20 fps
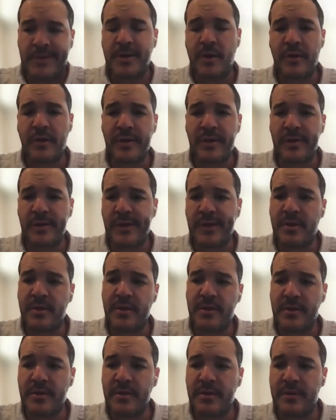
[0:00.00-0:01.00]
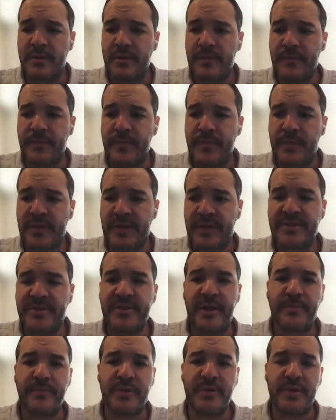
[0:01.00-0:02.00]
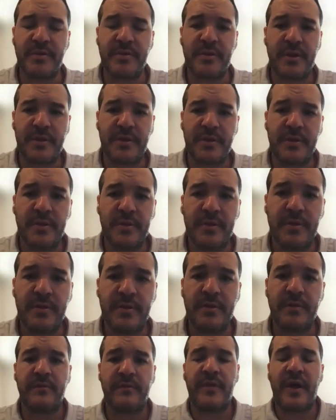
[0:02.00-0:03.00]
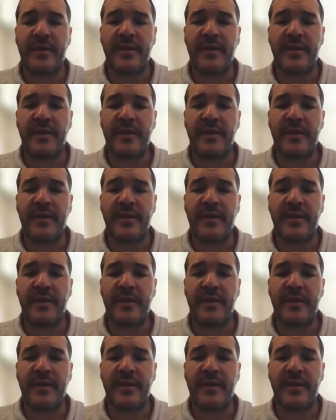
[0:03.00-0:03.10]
not only like the accepted, like the